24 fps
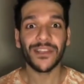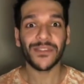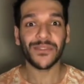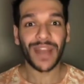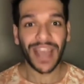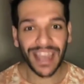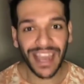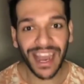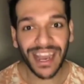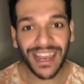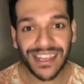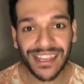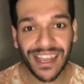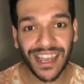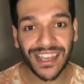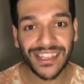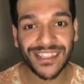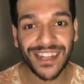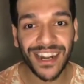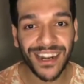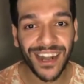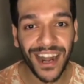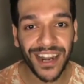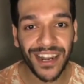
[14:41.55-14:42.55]
So I
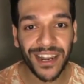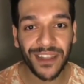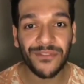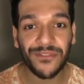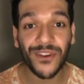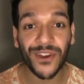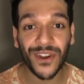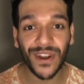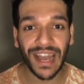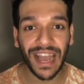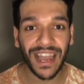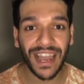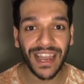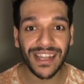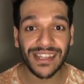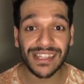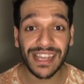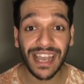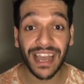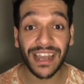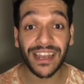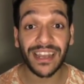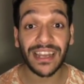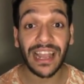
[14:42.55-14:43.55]
start hunting for
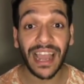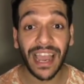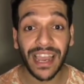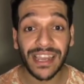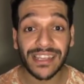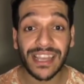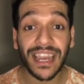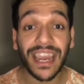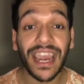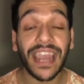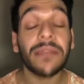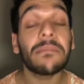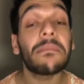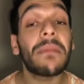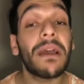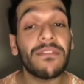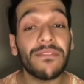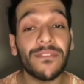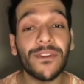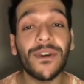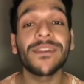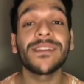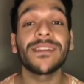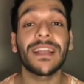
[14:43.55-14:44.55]
clients, and guys, I get my
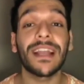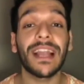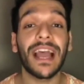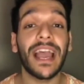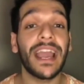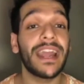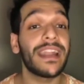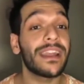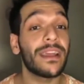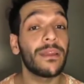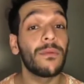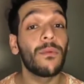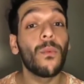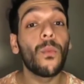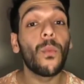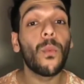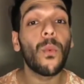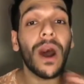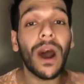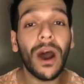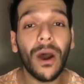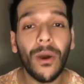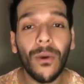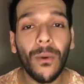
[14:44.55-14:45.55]
first client, and
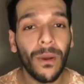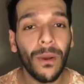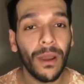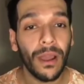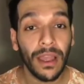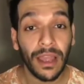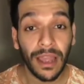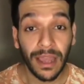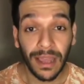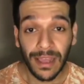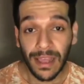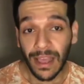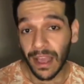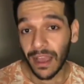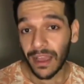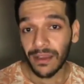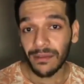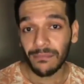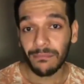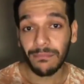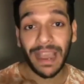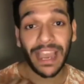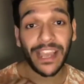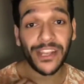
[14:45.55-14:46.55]
wow,
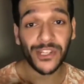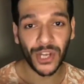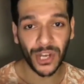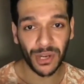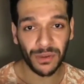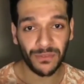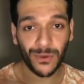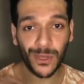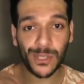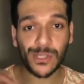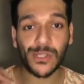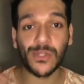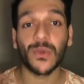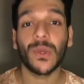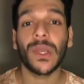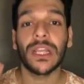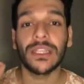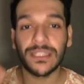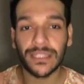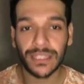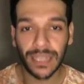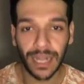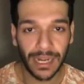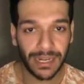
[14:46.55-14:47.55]
my job was to
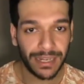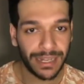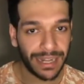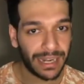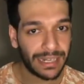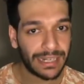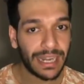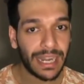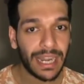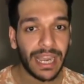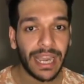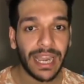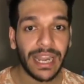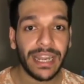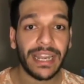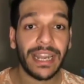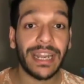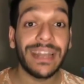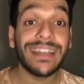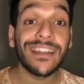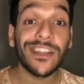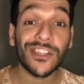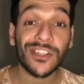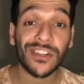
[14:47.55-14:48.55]
consult that
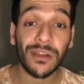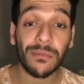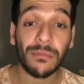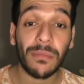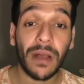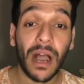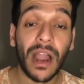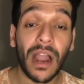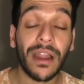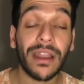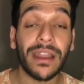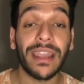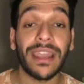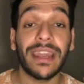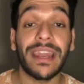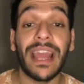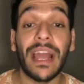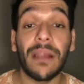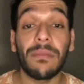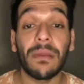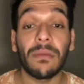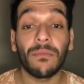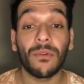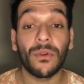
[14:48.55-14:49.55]
client in digital marketing and
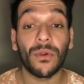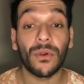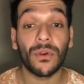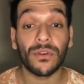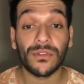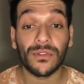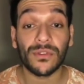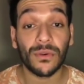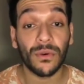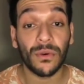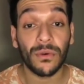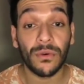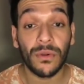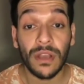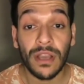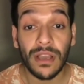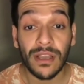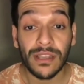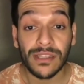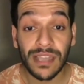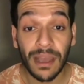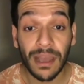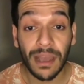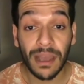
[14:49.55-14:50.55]
help him grow. So
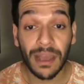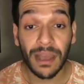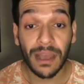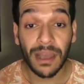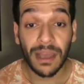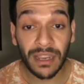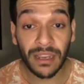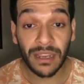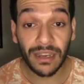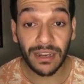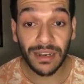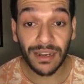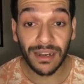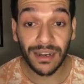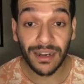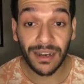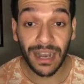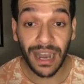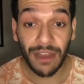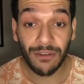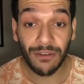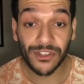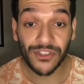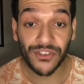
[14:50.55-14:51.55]
something
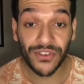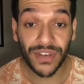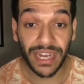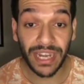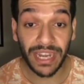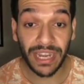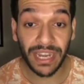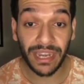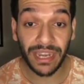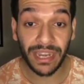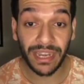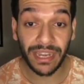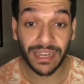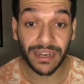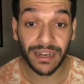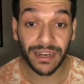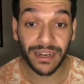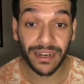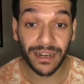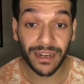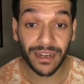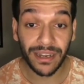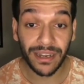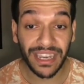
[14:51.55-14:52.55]
I was really
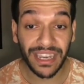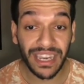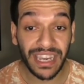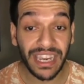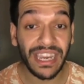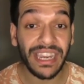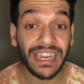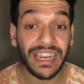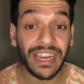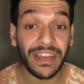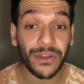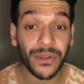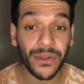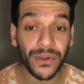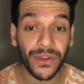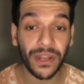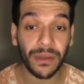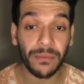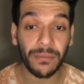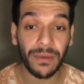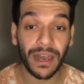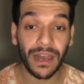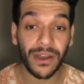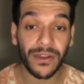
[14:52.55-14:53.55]
keen and
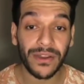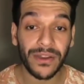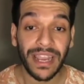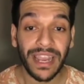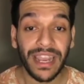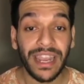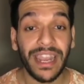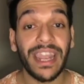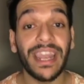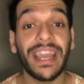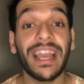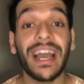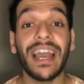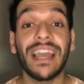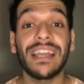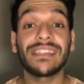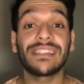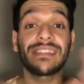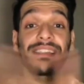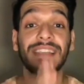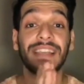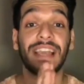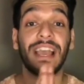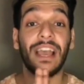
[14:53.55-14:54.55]
good about. Hey
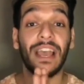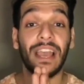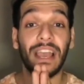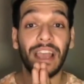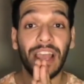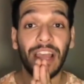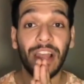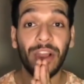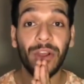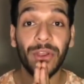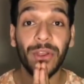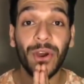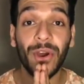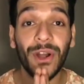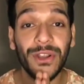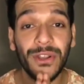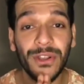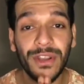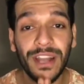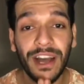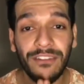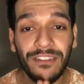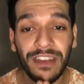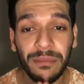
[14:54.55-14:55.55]
guys, hello you all,
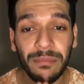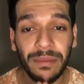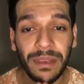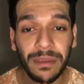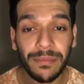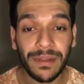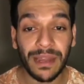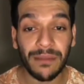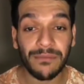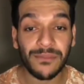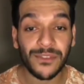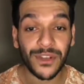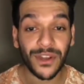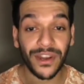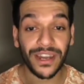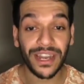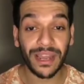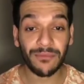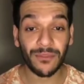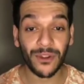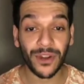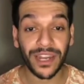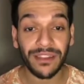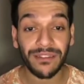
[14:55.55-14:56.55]
you lovely people. I'm sorry
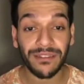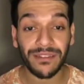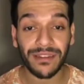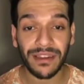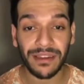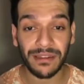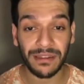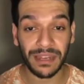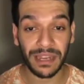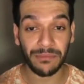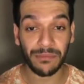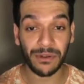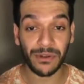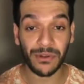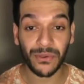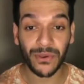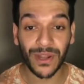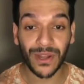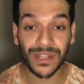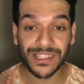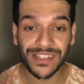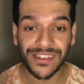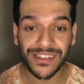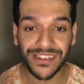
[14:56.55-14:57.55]
I'm not able to
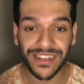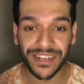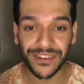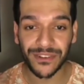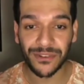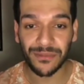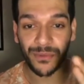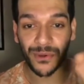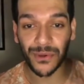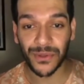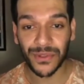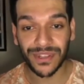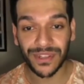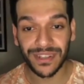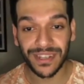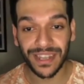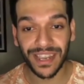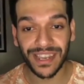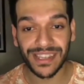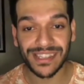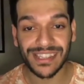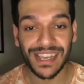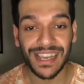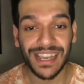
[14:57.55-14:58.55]
concentrate on both the
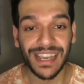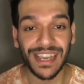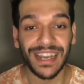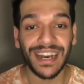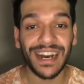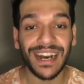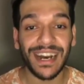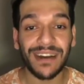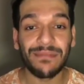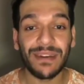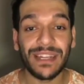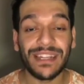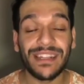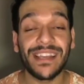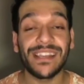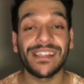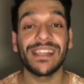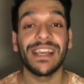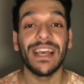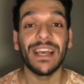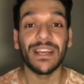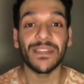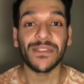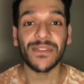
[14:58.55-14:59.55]
things. But
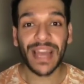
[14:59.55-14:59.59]
this.